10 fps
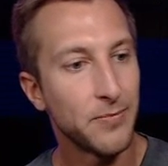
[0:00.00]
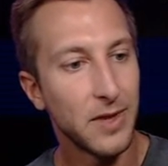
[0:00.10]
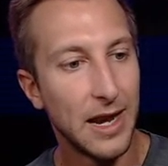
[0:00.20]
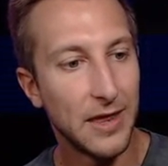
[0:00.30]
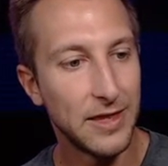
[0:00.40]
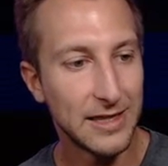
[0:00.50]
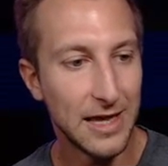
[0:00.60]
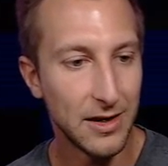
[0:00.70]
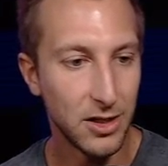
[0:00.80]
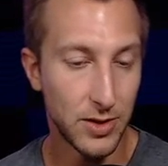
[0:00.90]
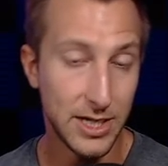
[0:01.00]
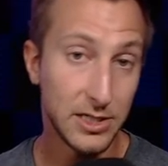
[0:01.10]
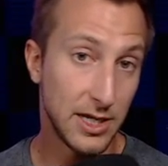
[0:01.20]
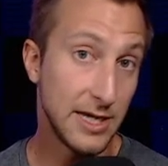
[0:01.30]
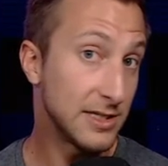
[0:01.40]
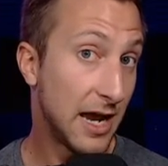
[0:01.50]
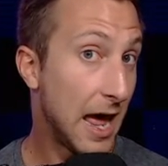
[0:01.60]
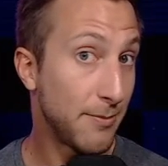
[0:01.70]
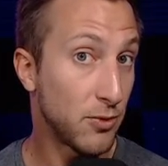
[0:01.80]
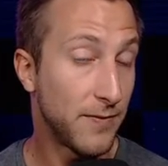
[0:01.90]
and I think that, you know, he's not
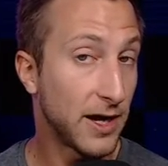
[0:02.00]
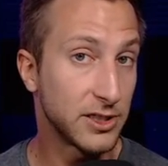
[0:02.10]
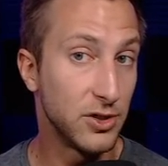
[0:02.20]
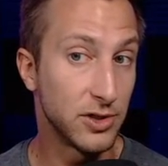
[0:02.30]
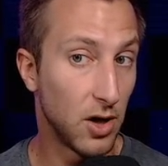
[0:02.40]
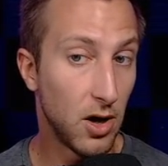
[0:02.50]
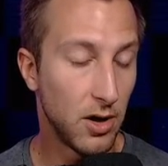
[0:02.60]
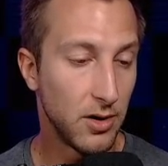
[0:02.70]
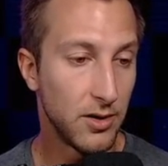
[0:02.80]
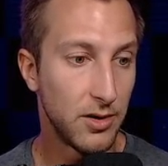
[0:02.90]
happy with Fox News at all.